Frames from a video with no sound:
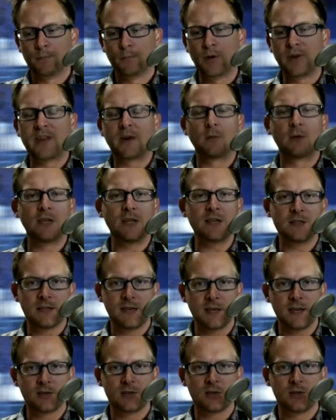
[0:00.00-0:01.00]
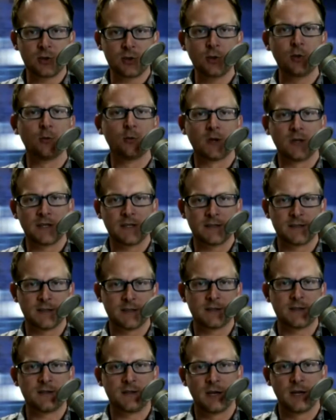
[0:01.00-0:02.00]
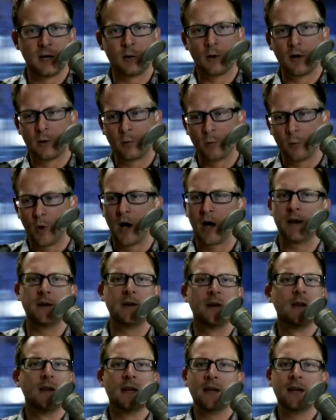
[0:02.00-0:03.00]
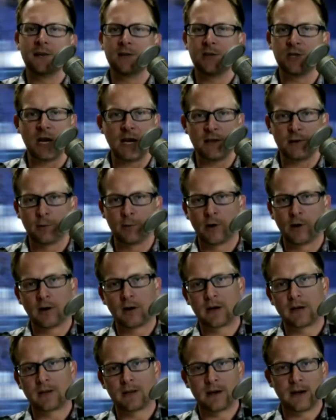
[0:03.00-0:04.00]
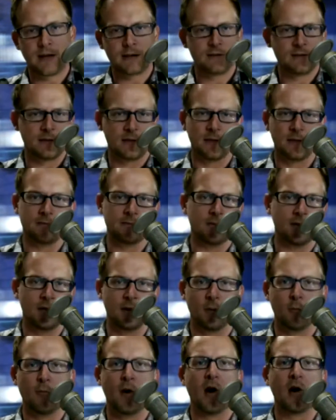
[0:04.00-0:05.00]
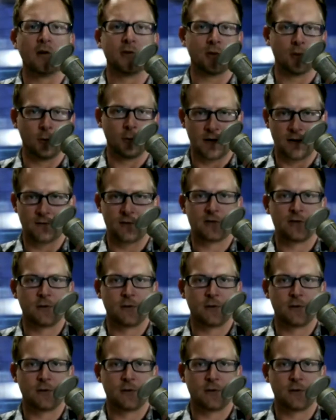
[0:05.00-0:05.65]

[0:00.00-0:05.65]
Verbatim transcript: but they released it as two releases, you know, uh, one in January and the next in, you know, March or whatever.